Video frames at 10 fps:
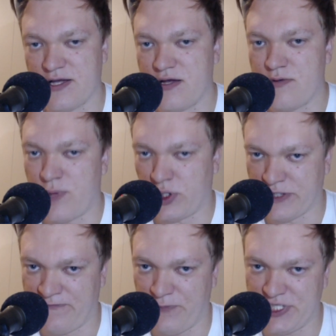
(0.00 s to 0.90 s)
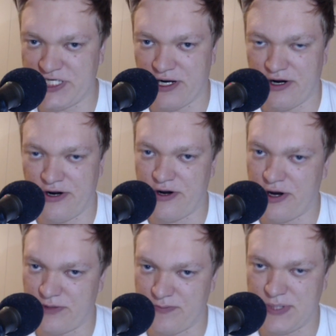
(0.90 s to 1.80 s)
most of which are
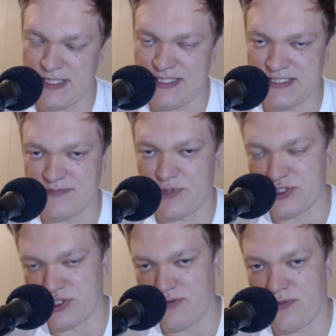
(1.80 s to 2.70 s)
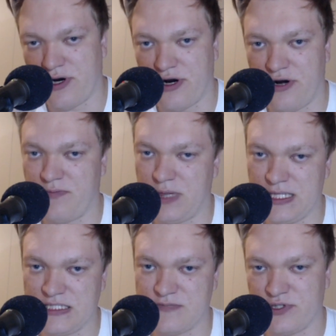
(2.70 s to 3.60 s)
unpleased, but some are pleased.